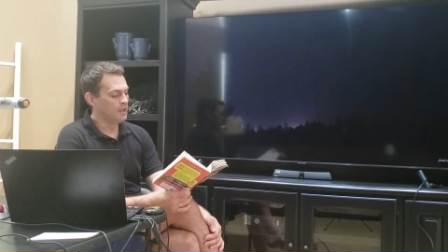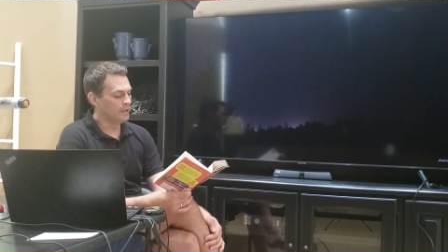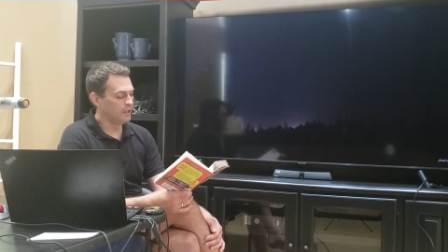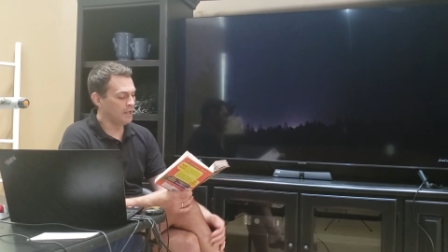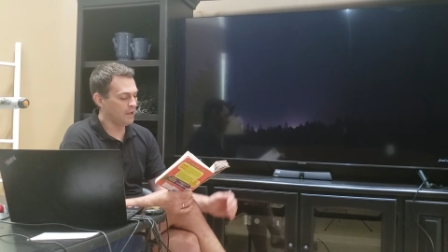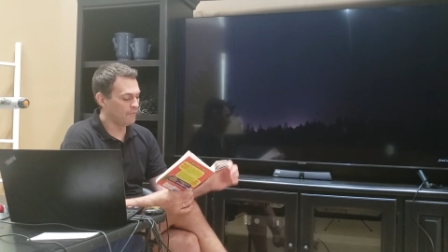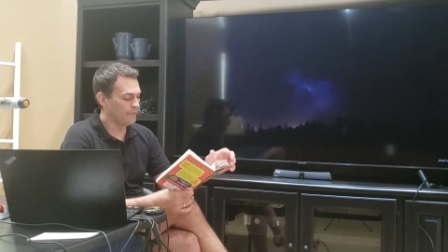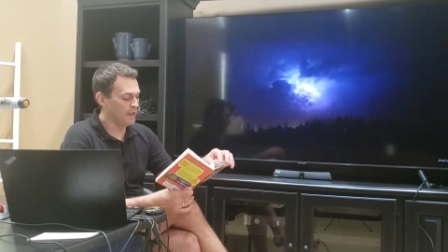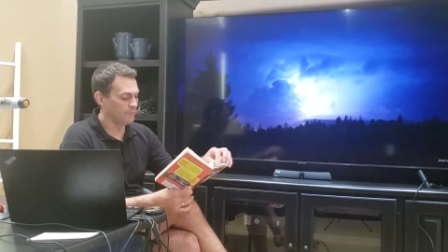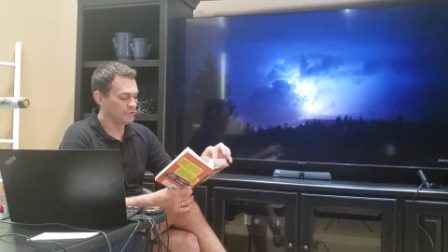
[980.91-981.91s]
Love
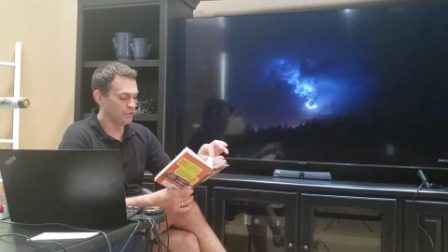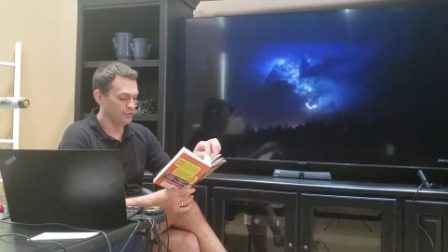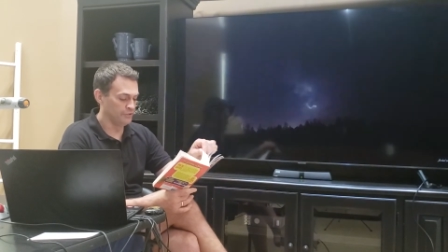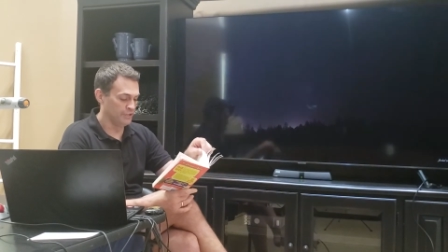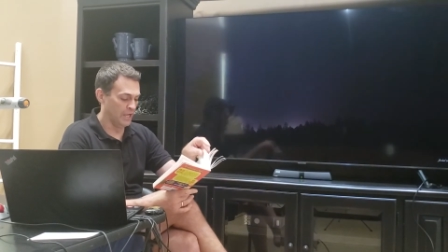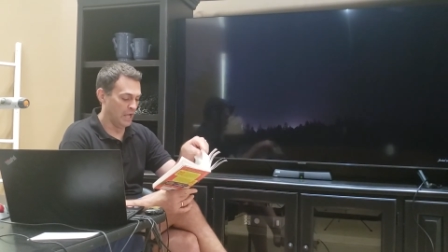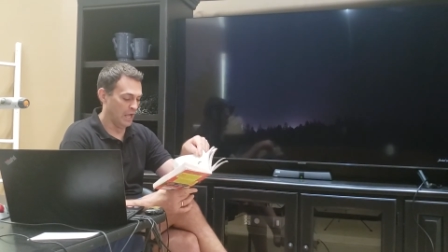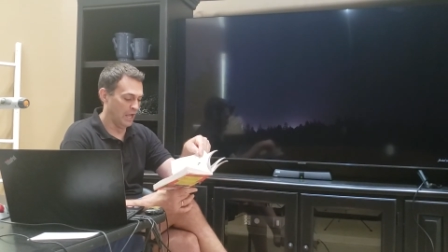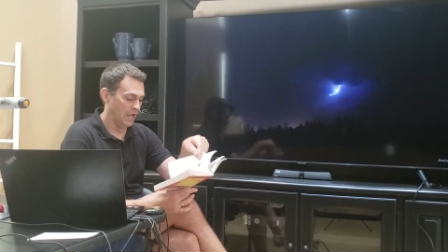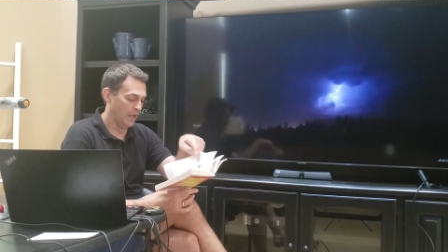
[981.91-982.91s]
them to
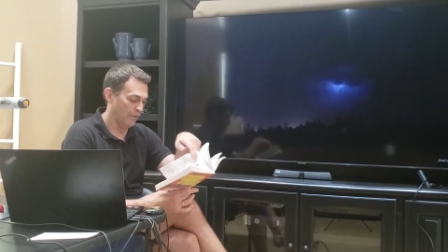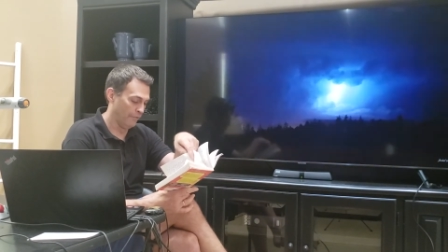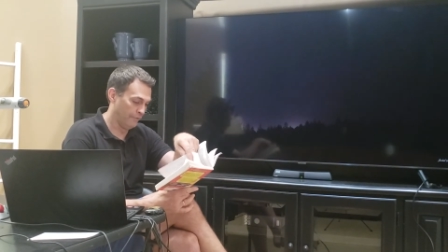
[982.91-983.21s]
death.